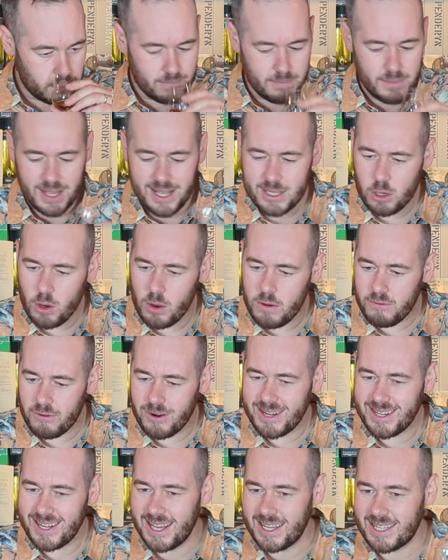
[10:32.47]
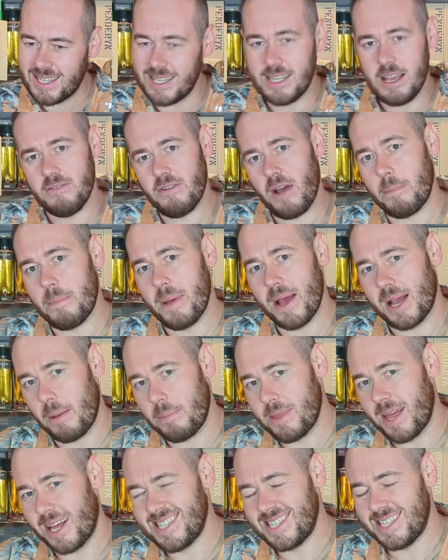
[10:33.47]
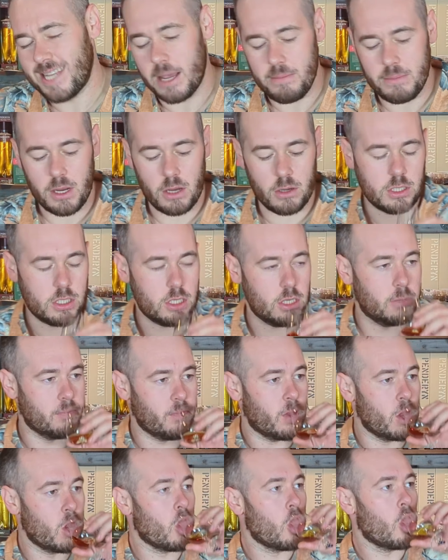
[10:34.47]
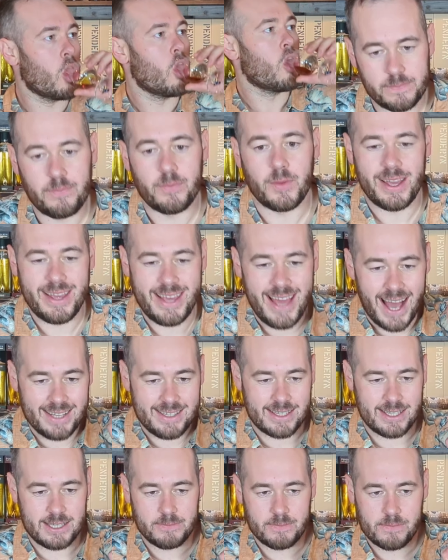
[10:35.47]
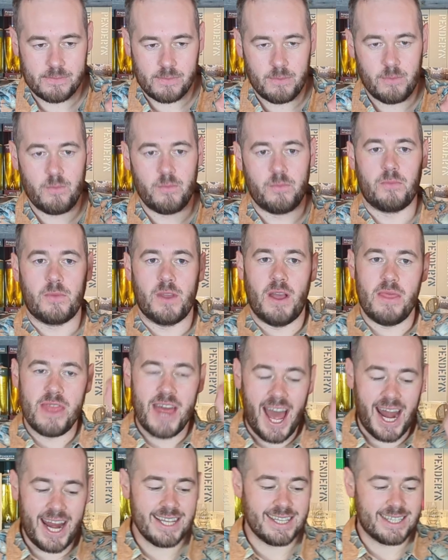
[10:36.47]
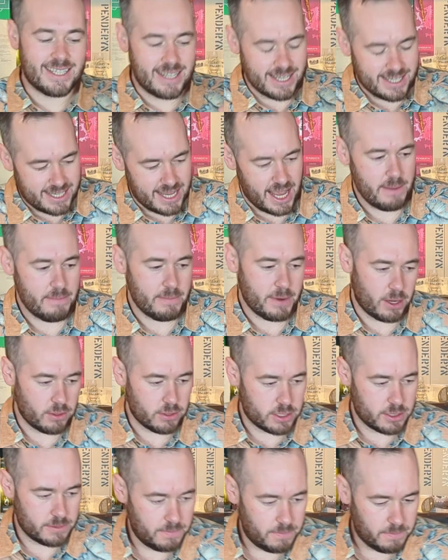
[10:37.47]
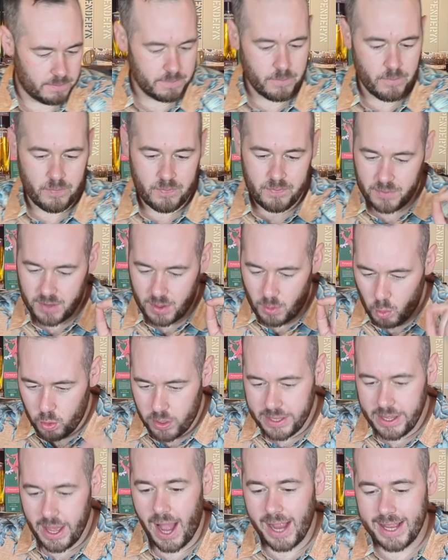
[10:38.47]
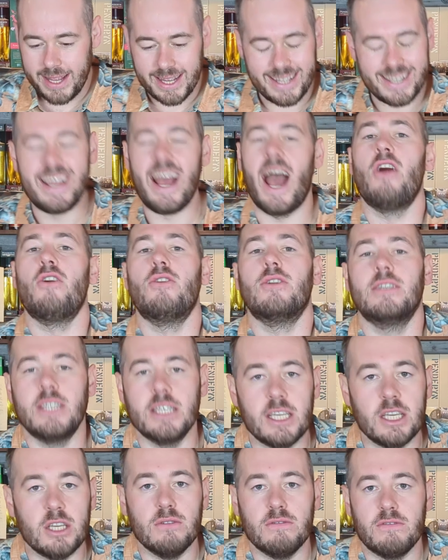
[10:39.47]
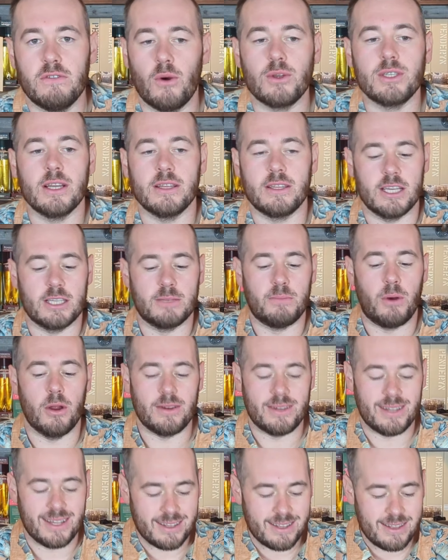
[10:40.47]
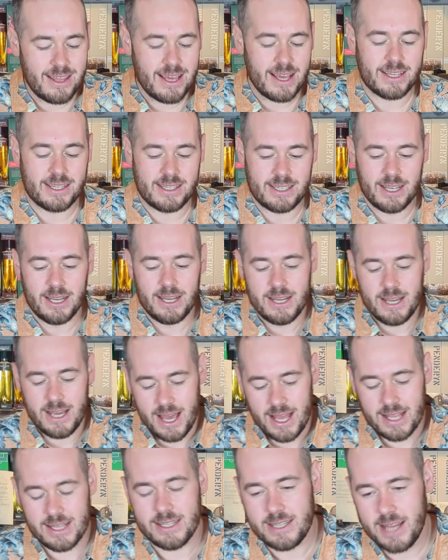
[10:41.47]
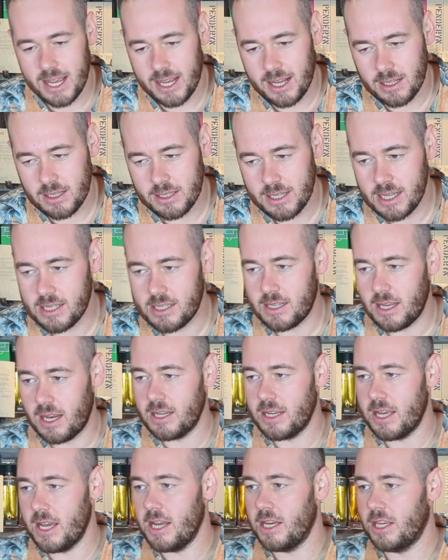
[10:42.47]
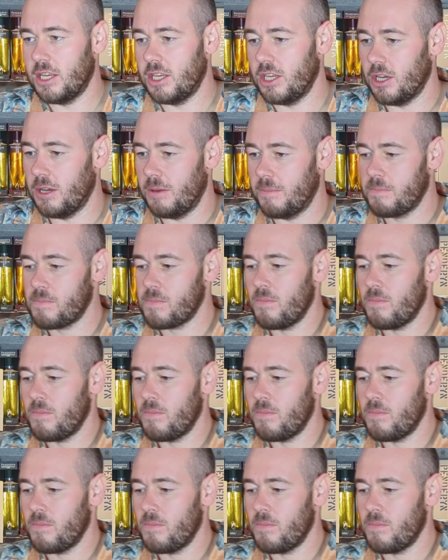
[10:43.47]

But let's go in for a taste to see if I can pick up that same note here. Yes, that is the same note. I can guarantee you folks at this point that this is Dickel distillate in here.